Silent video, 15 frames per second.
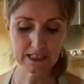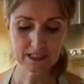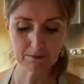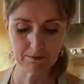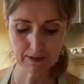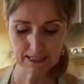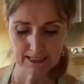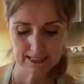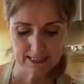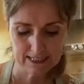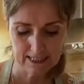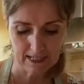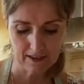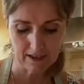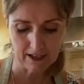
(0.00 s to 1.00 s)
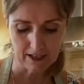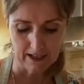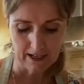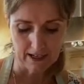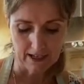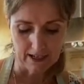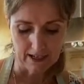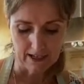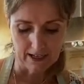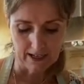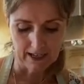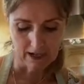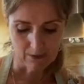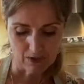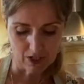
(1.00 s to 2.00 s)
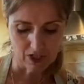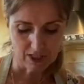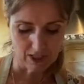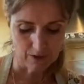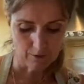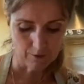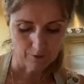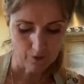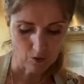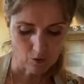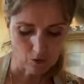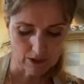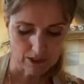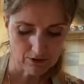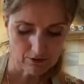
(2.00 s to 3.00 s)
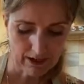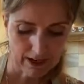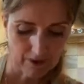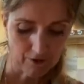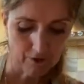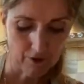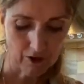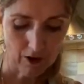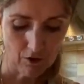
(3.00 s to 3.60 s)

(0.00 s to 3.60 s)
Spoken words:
to mix that together. And we're just going to fold it round. So you go